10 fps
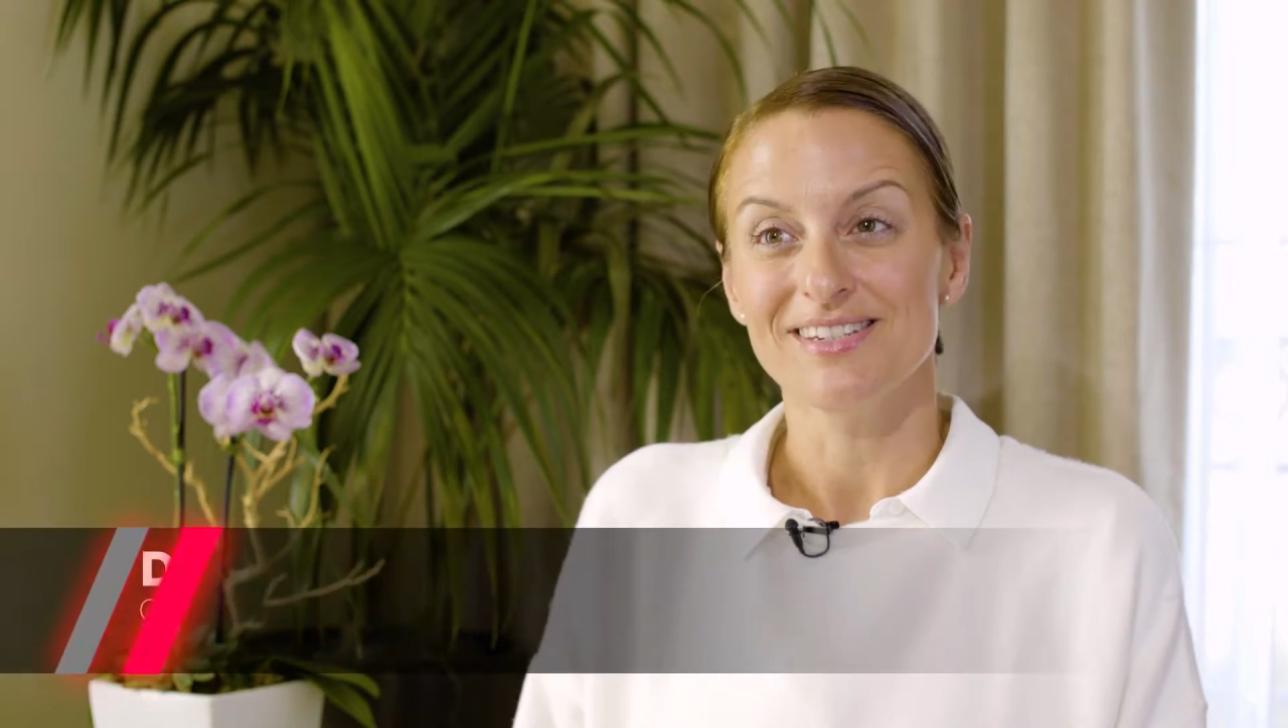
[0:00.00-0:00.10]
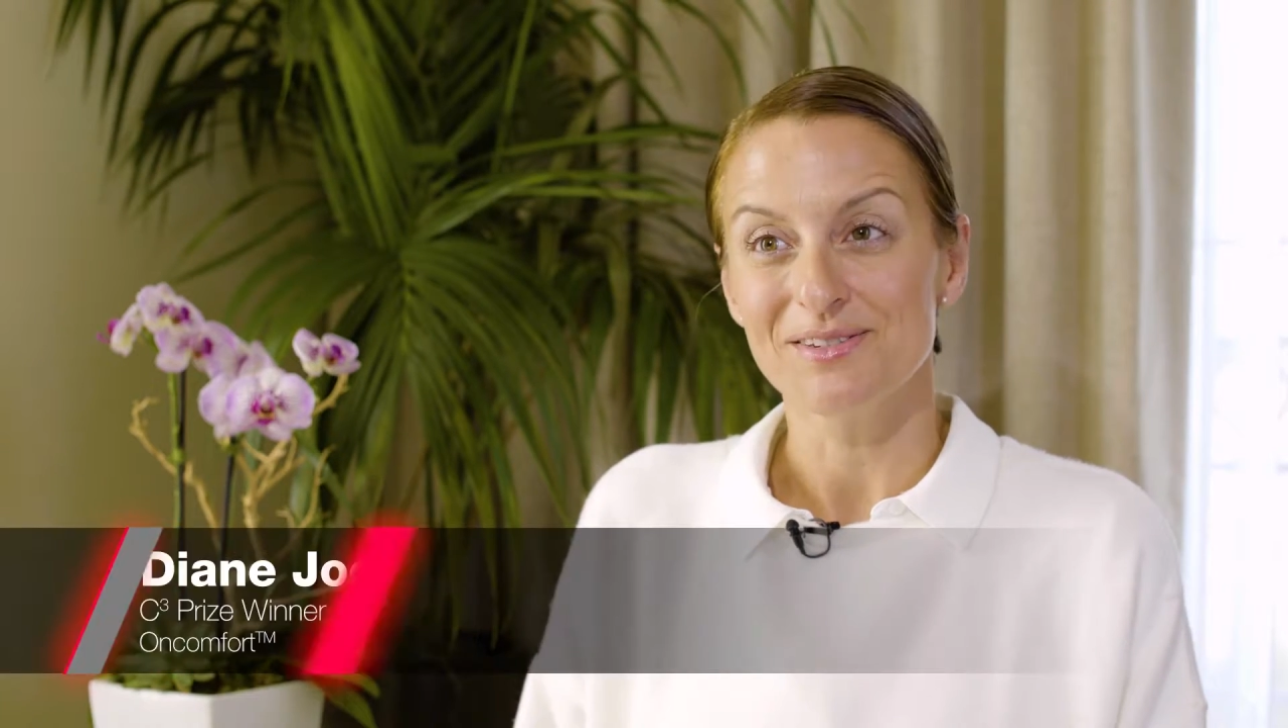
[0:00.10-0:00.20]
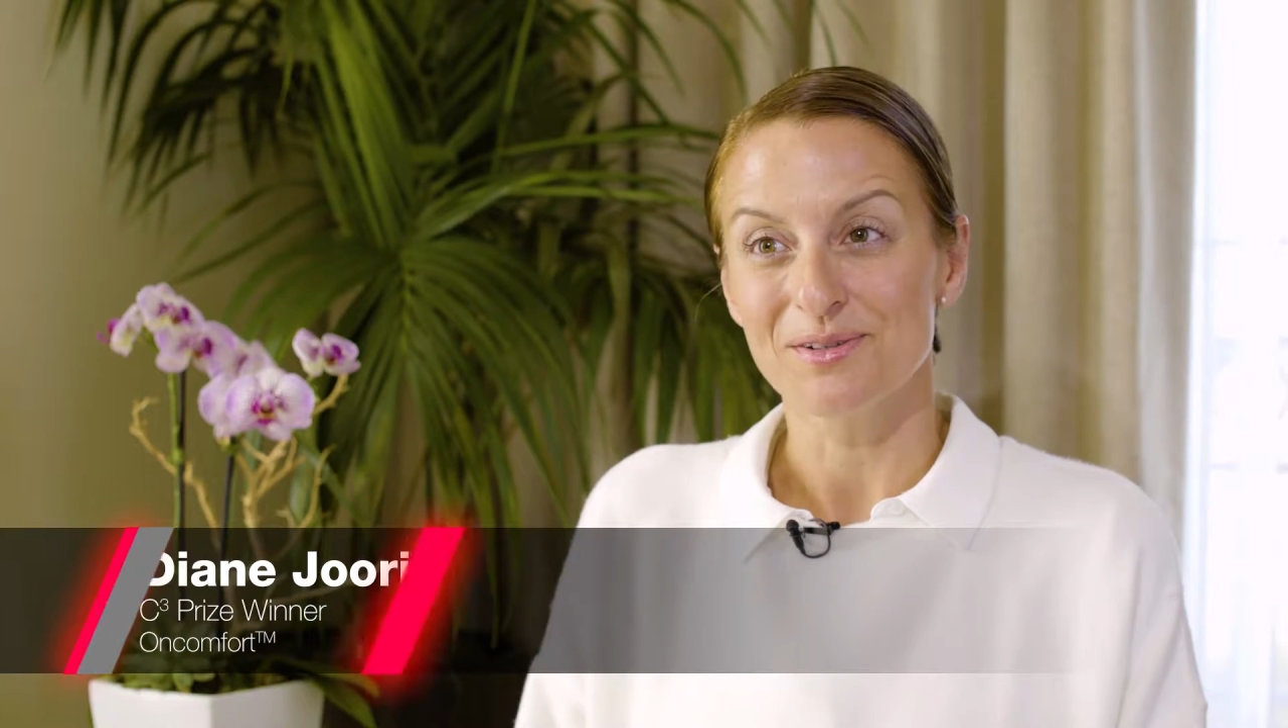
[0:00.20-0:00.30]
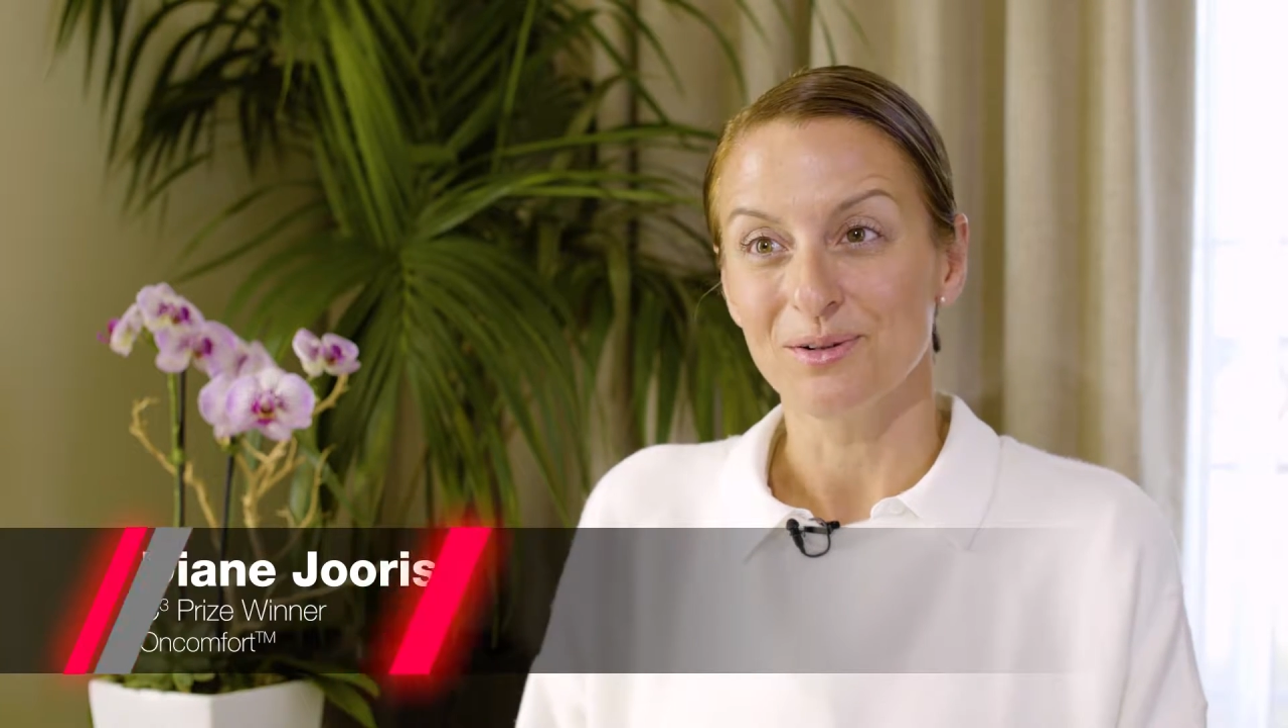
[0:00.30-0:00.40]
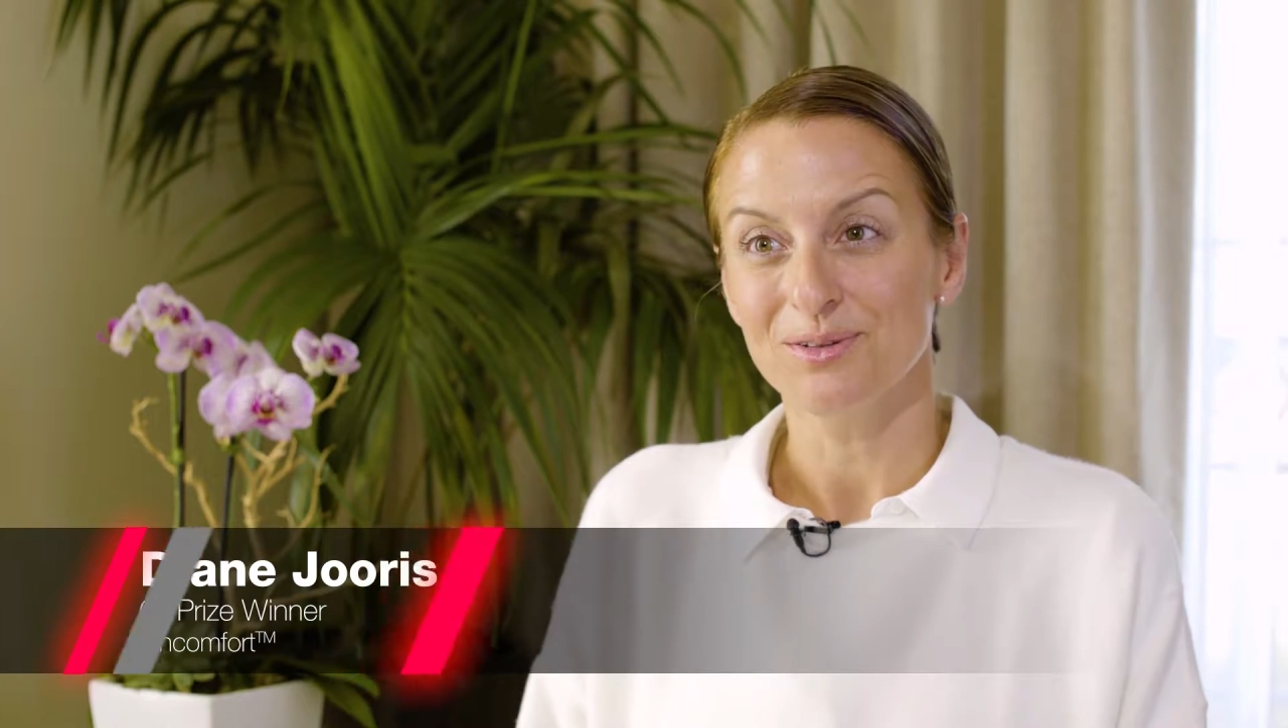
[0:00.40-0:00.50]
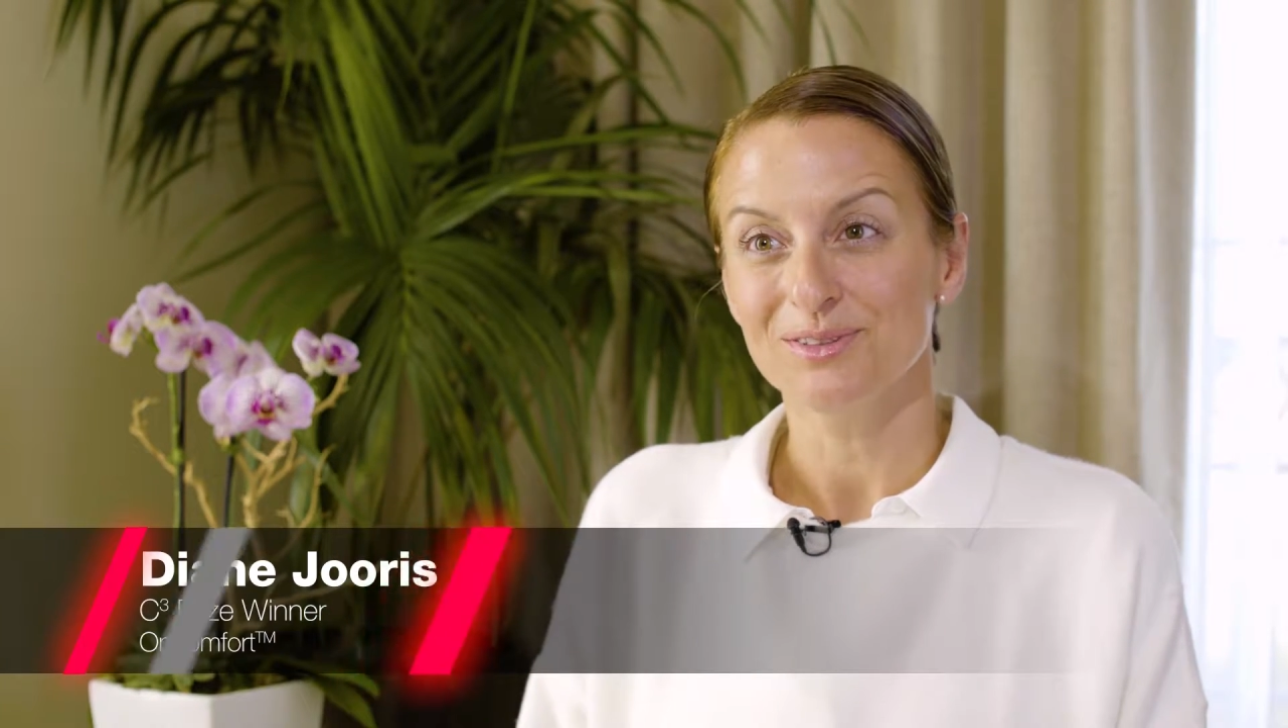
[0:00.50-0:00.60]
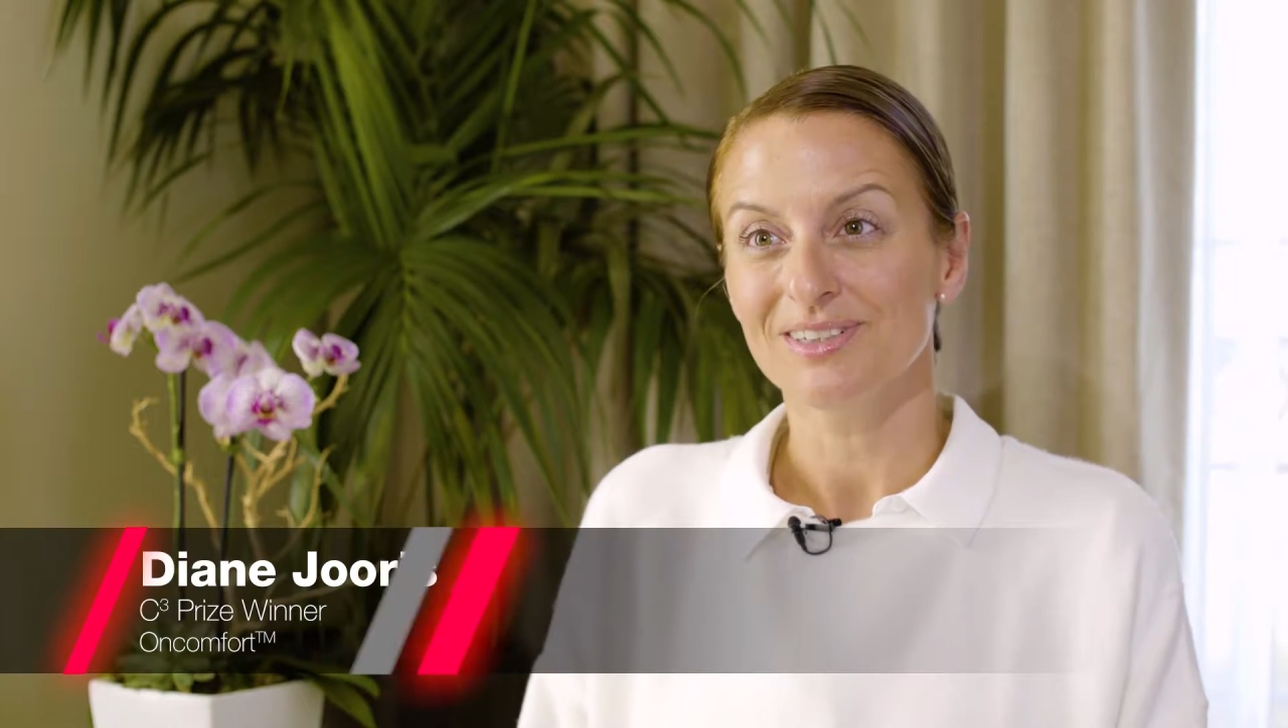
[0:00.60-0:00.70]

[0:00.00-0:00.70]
years old.